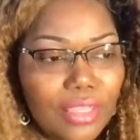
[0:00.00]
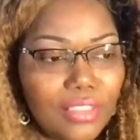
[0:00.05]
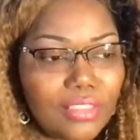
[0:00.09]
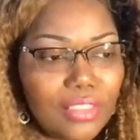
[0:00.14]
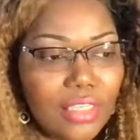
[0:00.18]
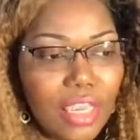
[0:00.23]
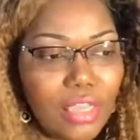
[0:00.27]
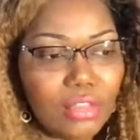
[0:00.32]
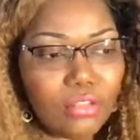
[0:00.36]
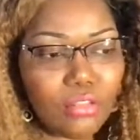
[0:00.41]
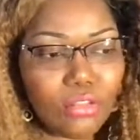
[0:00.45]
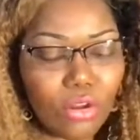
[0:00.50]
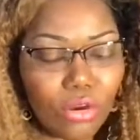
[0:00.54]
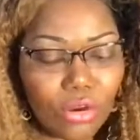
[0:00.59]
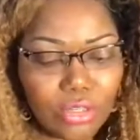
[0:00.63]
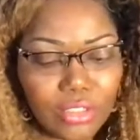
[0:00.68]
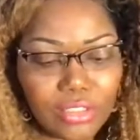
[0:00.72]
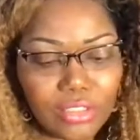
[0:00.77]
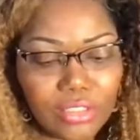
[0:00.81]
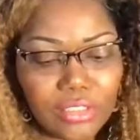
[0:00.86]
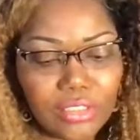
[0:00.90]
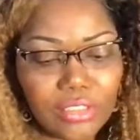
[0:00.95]
say I
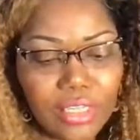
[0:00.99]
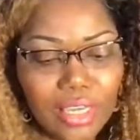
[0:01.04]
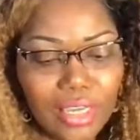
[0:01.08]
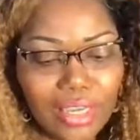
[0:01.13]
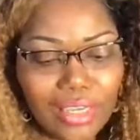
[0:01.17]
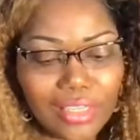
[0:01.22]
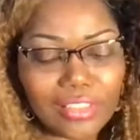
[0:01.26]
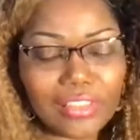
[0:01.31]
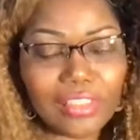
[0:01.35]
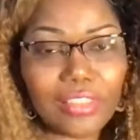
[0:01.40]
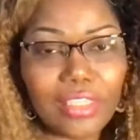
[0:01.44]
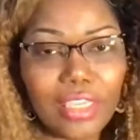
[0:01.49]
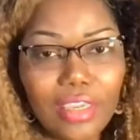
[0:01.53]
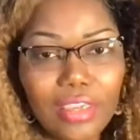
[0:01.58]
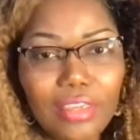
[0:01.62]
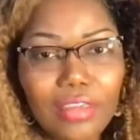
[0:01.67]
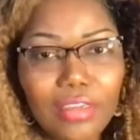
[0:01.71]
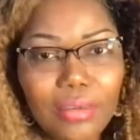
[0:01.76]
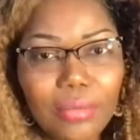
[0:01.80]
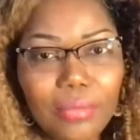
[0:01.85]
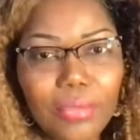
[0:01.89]
launched CEEK